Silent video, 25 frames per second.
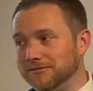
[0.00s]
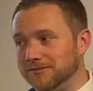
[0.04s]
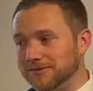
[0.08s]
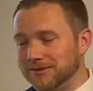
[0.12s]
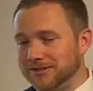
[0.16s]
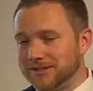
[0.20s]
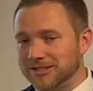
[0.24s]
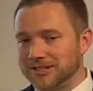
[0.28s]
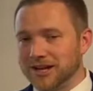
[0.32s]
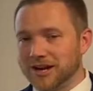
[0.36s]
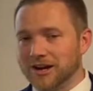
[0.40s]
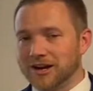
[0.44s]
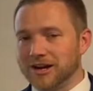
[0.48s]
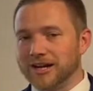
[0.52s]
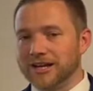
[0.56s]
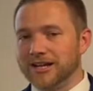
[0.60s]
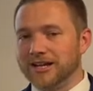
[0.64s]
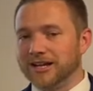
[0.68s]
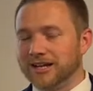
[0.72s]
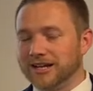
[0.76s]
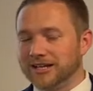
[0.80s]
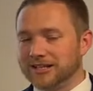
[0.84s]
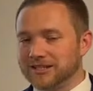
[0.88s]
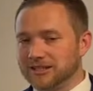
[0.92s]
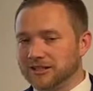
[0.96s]
Sorry,
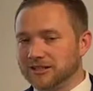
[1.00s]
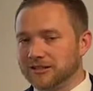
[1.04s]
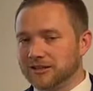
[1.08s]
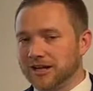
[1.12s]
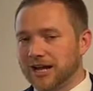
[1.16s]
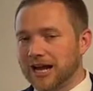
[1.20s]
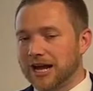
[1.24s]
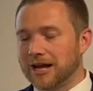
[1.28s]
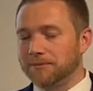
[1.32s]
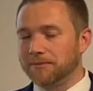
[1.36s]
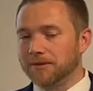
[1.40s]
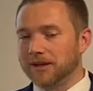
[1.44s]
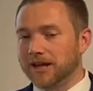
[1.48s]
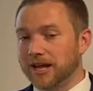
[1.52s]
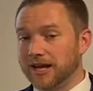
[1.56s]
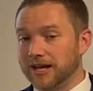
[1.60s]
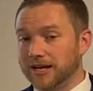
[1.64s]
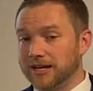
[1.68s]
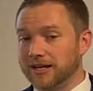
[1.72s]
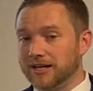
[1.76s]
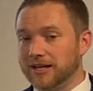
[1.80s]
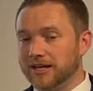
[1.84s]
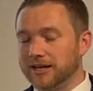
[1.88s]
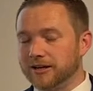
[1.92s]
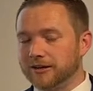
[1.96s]
it gets a little
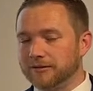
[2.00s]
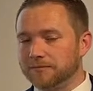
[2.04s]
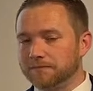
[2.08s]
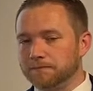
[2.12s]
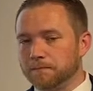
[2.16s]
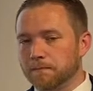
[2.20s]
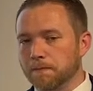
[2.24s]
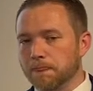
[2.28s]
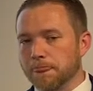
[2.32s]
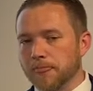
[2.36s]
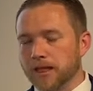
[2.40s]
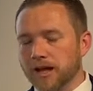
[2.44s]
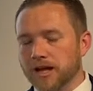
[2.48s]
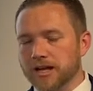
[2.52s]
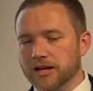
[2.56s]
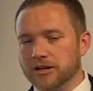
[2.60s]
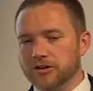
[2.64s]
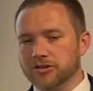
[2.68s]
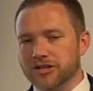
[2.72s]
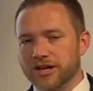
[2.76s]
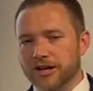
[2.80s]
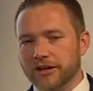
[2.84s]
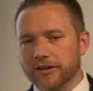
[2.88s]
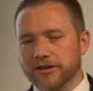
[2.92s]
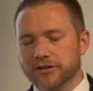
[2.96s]
complicated here.
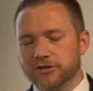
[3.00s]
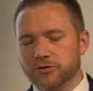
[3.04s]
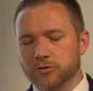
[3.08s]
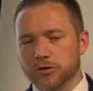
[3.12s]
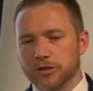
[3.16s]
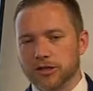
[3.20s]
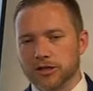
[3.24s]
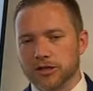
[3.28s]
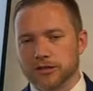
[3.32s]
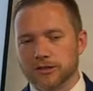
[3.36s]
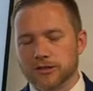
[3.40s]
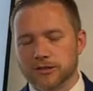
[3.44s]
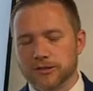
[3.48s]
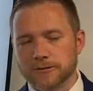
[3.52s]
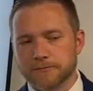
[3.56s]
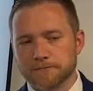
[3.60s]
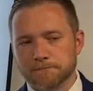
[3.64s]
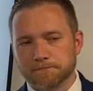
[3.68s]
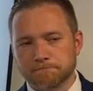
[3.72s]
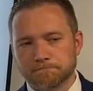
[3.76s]
Here's how this works.